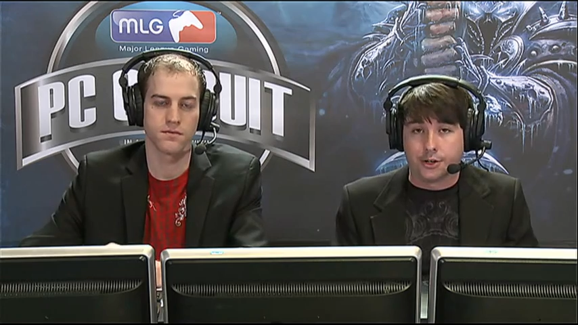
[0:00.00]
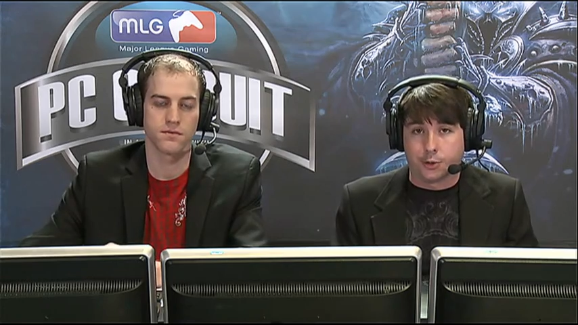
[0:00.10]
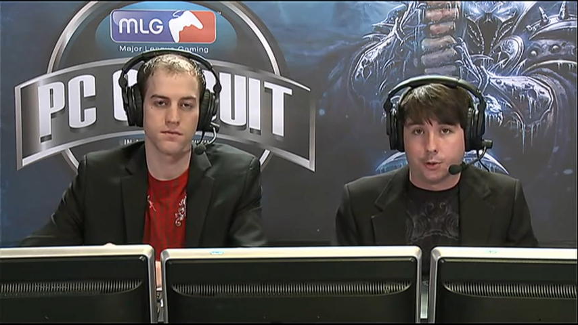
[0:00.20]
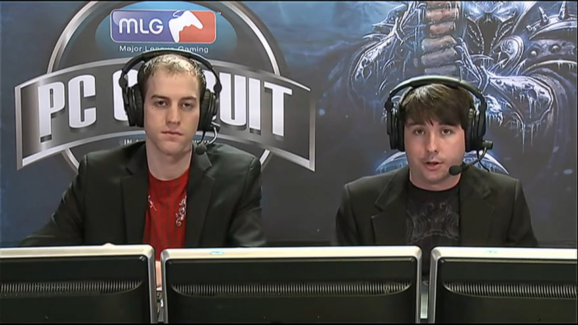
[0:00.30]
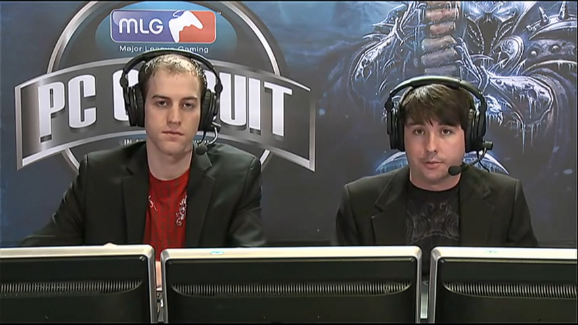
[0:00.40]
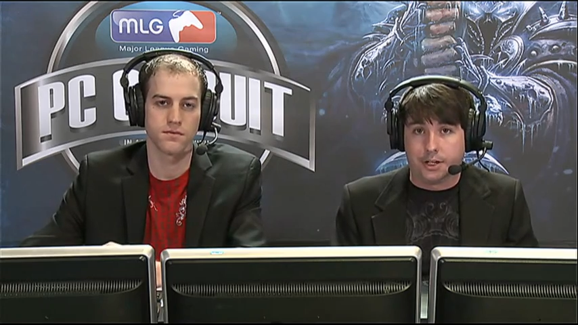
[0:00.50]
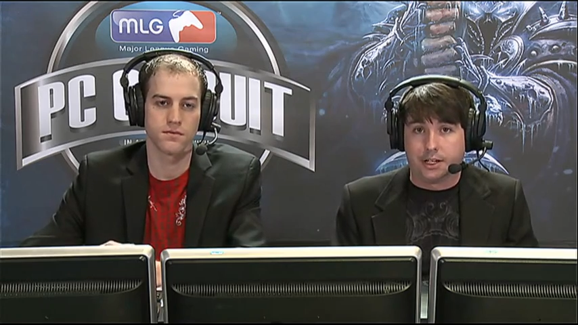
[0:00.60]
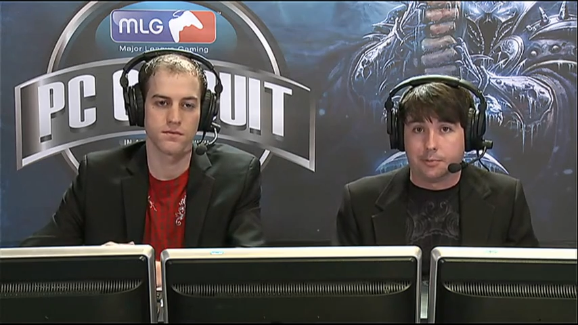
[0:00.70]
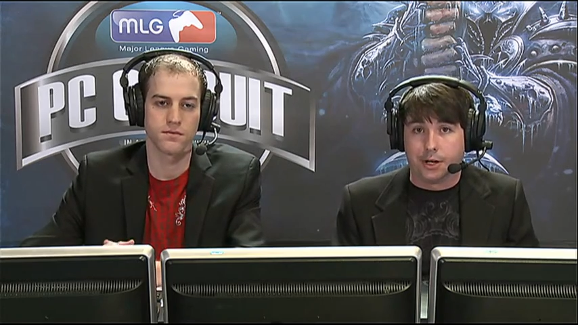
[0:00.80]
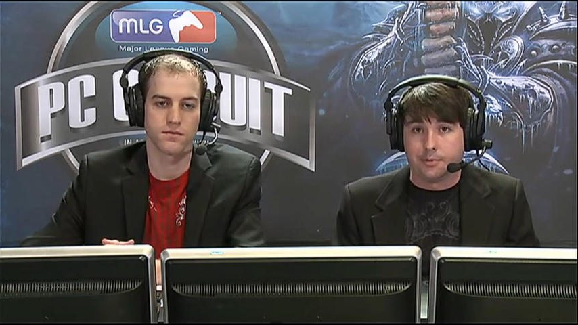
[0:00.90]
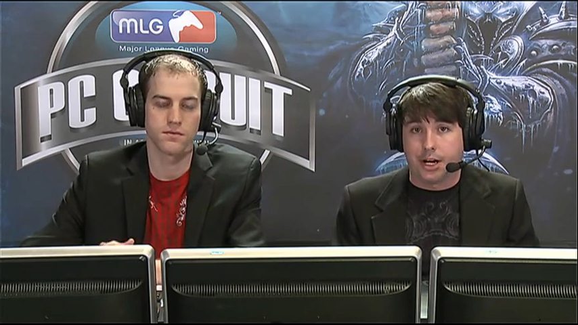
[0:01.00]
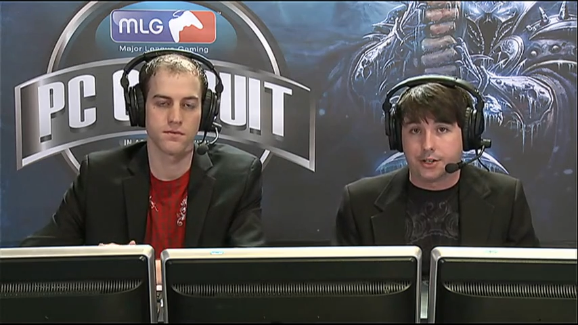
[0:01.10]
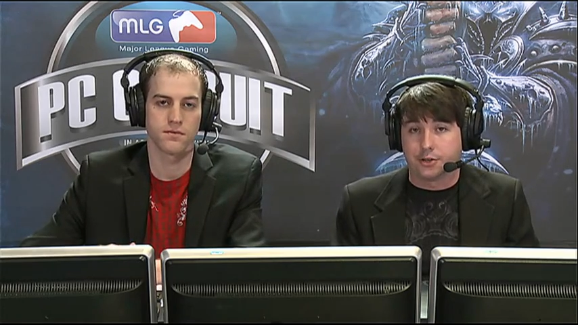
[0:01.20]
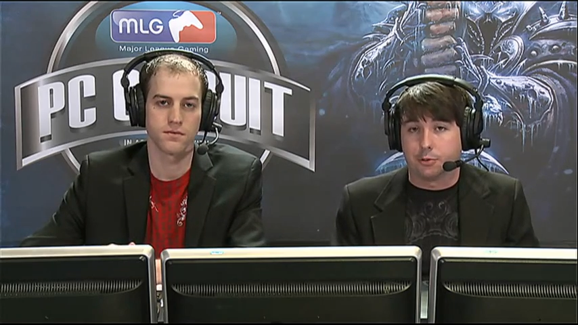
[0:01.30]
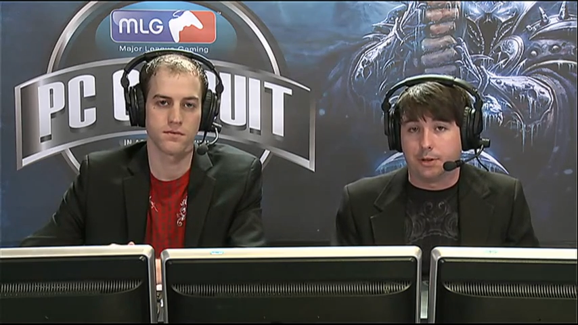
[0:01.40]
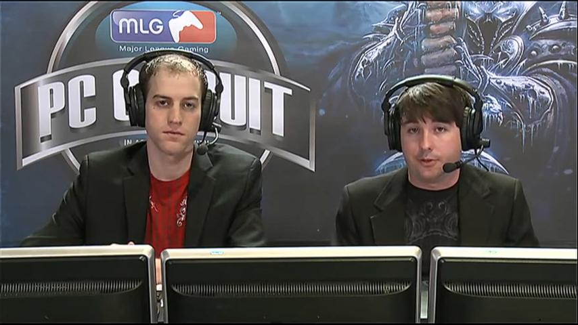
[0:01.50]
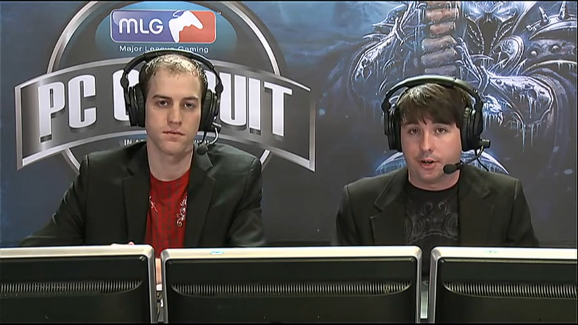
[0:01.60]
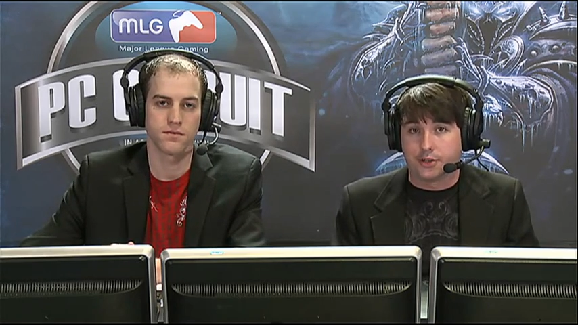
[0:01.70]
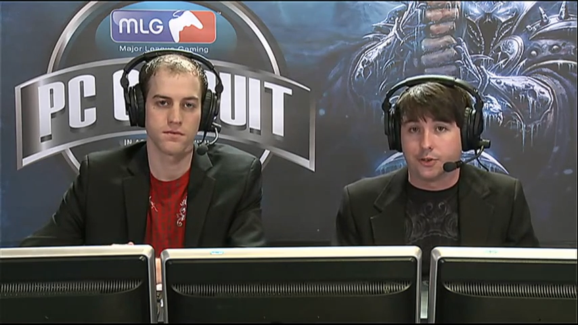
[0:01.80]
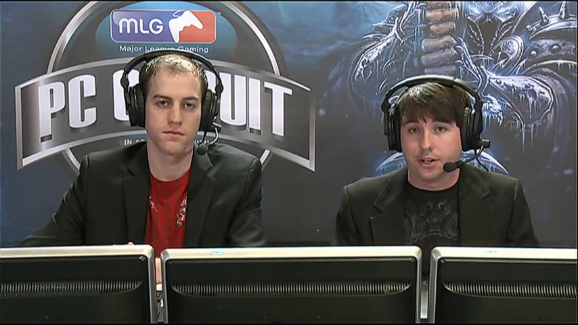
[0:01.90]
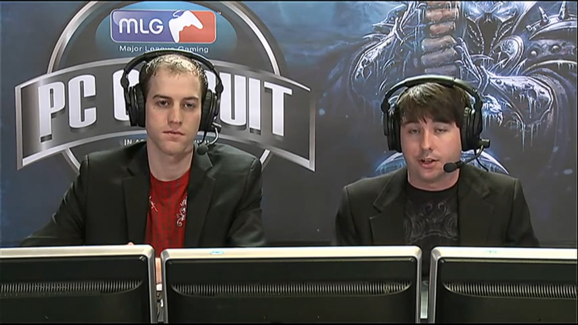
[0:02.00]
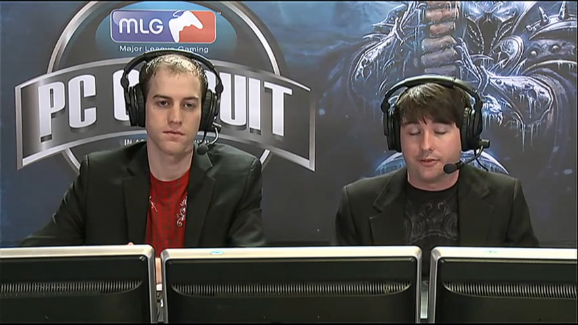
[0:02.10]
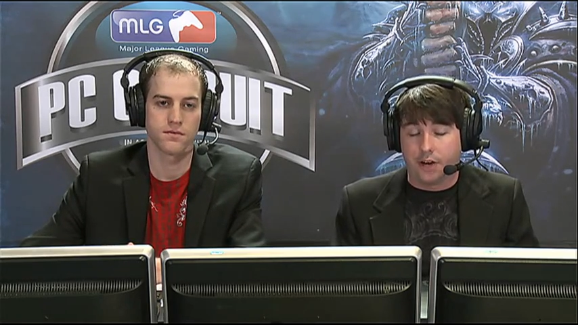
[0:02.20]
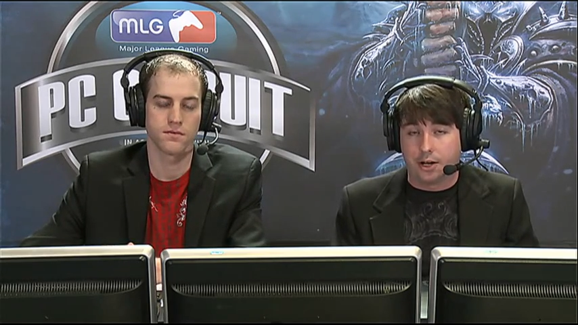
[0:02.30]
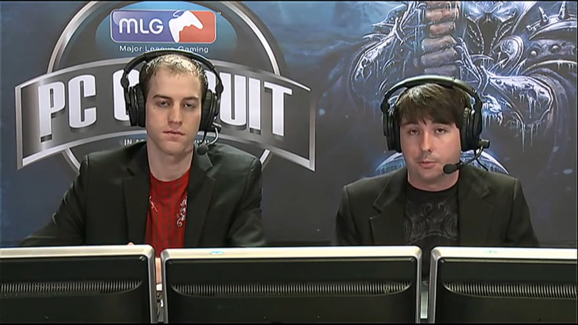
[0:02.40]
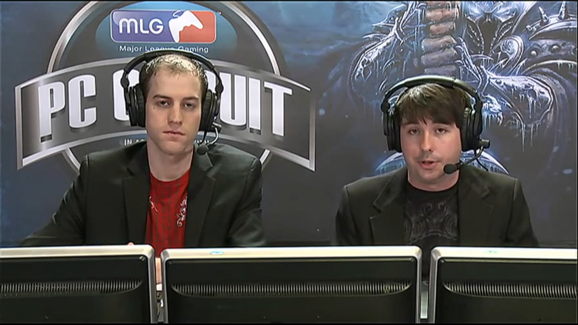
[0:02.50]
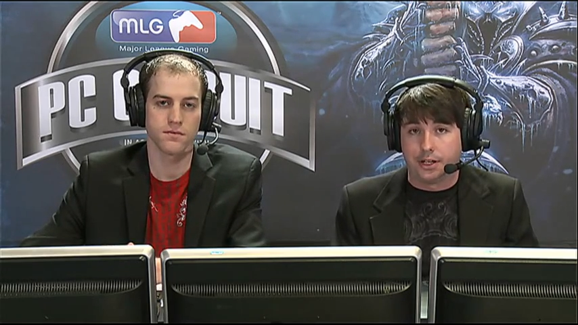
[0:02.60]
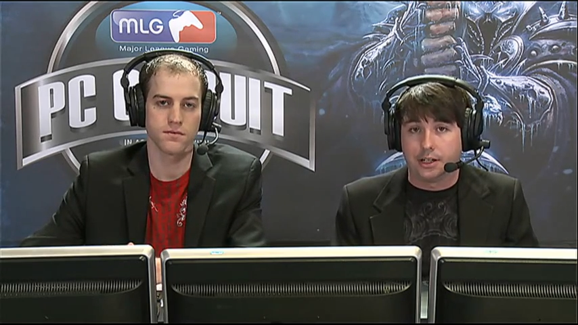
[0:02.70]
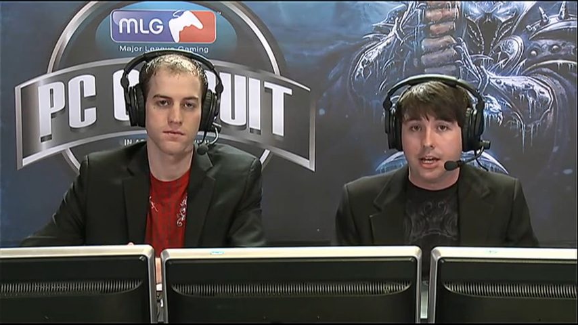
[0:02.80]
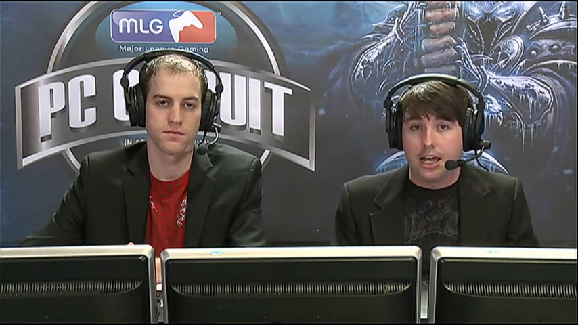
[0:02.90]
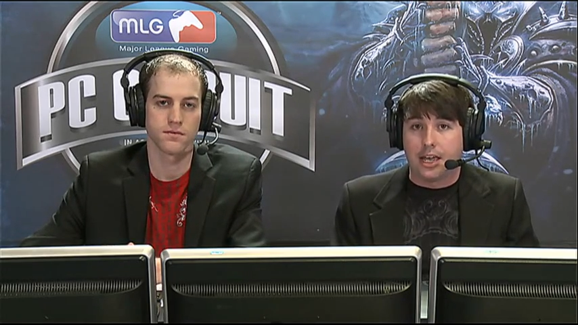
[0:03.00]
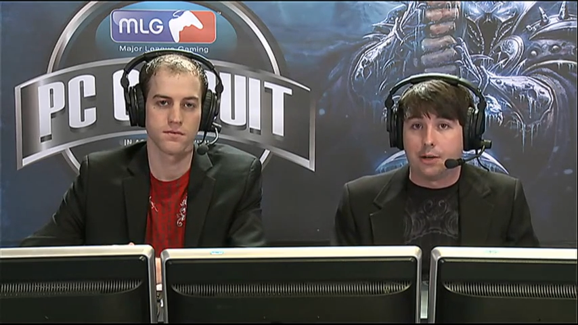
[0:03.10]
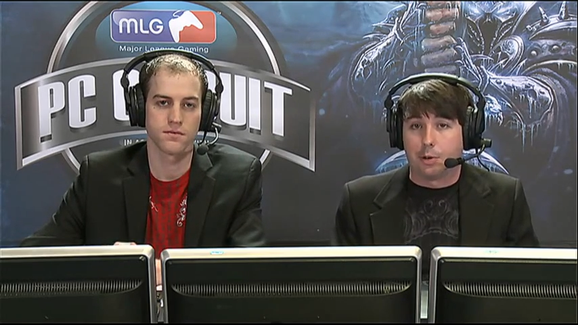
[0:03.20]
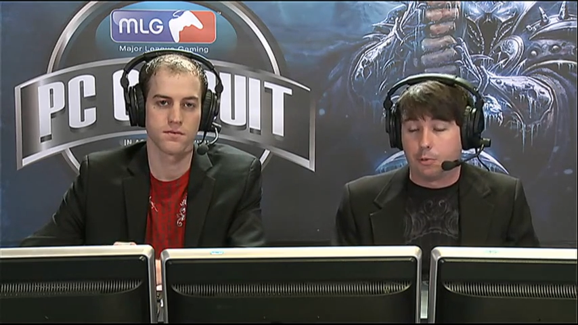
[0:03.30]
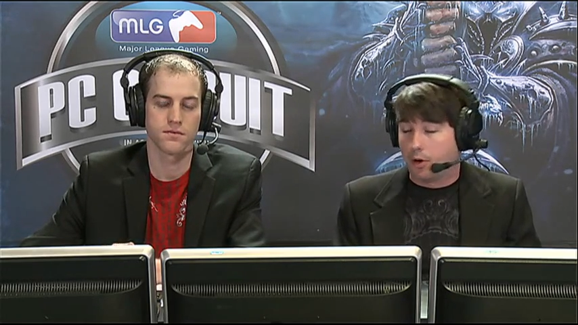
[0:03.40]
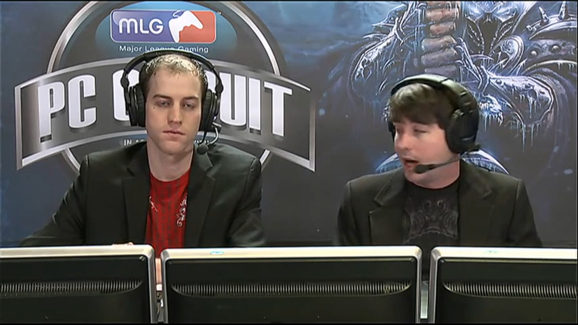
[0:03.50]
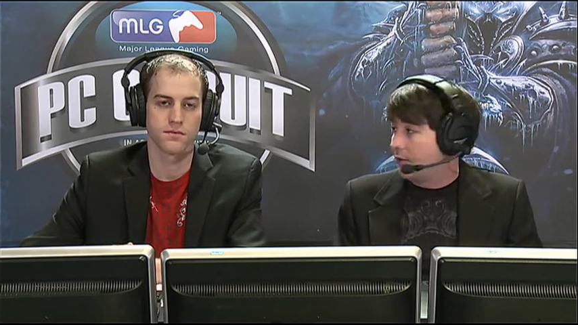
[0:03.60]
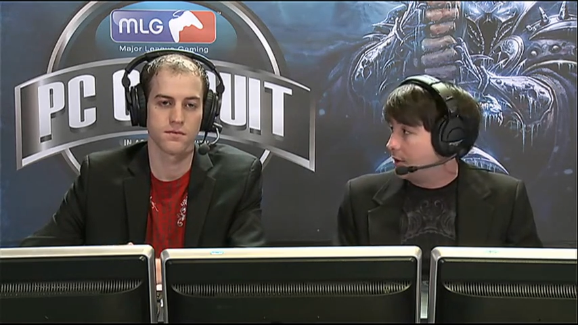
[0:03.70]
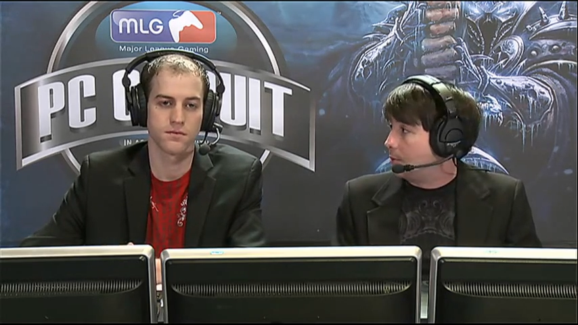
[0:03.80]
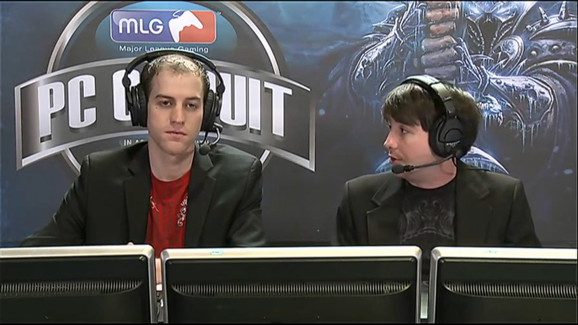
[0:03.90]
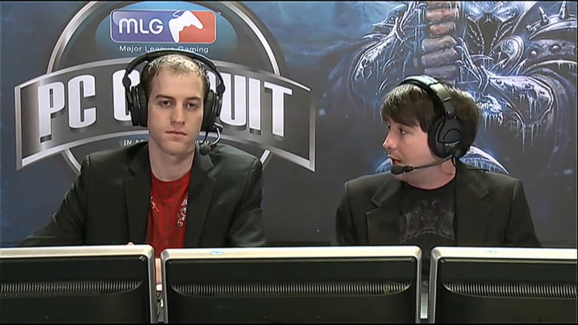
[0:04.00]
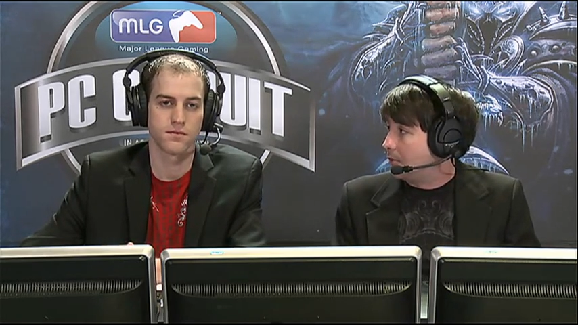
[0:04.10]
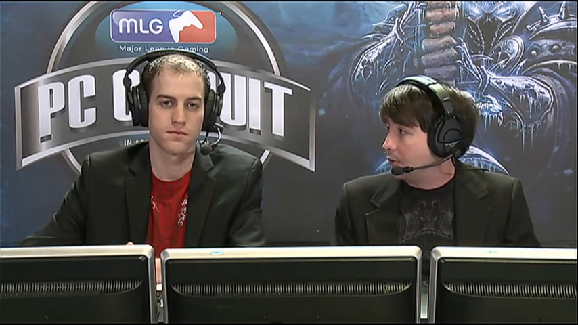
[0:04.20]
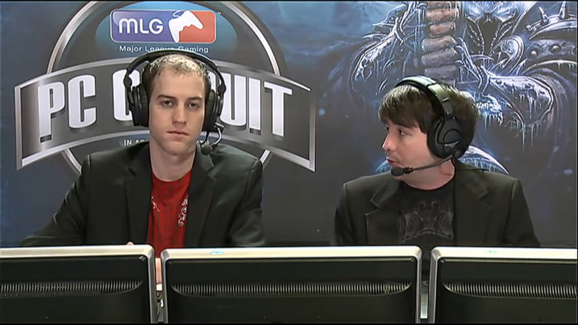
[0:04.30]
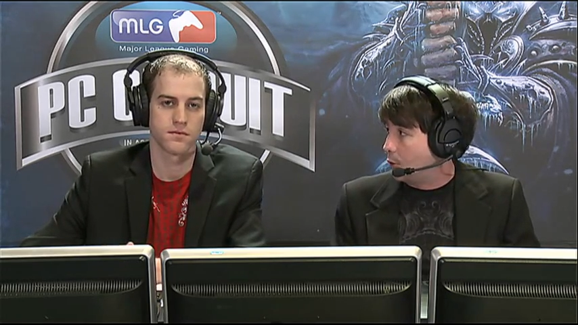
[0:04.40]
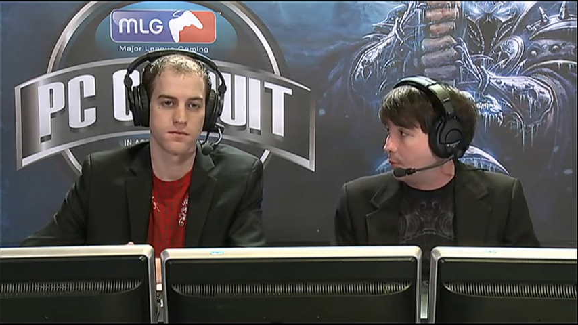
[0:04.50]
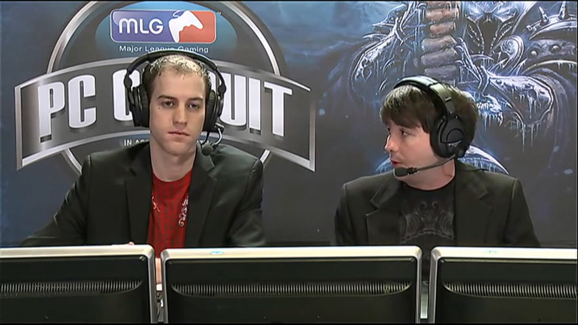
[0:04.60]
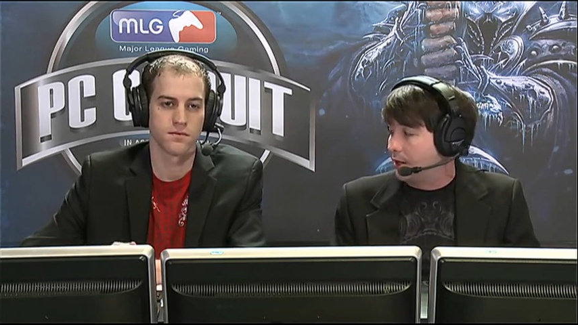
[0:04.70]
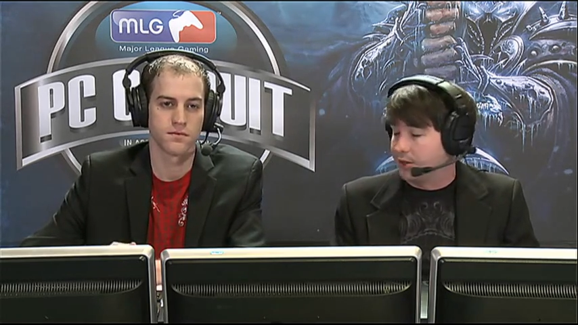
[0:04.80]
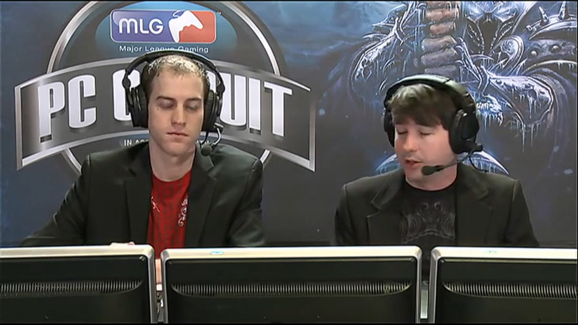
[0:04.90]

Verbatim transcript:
Speaker 1: order, meaning Button Bashers will be first for their final pick, and then we will have a couple teams with four players.